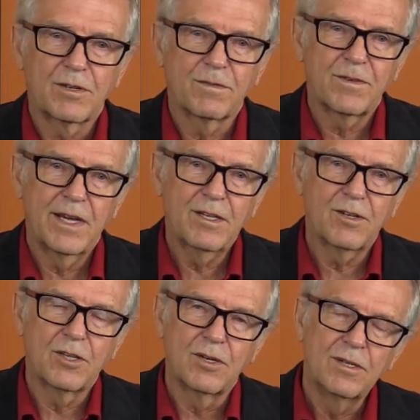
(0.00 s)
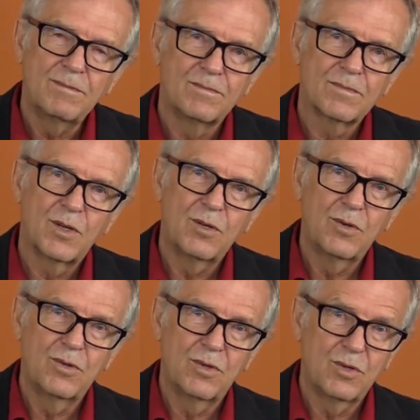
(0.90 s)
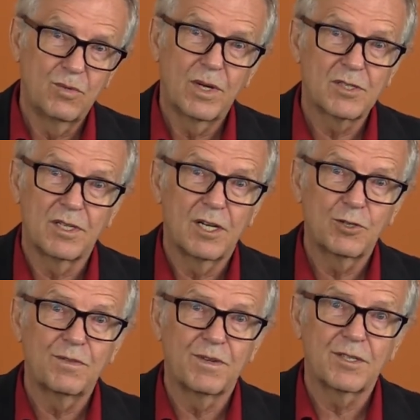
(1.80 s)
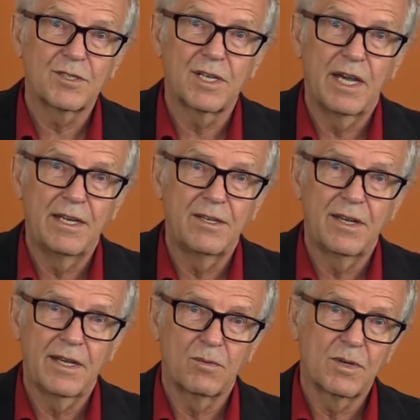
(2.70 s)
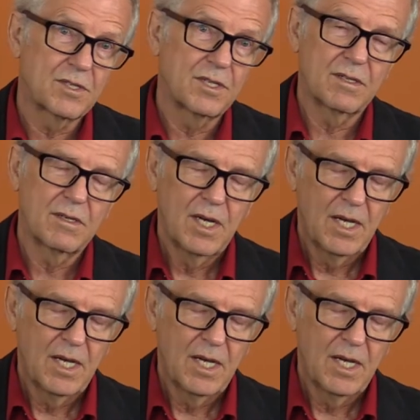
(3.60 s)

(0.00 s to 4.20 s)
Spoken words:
Frankl, though, who was in Auschwitz and was a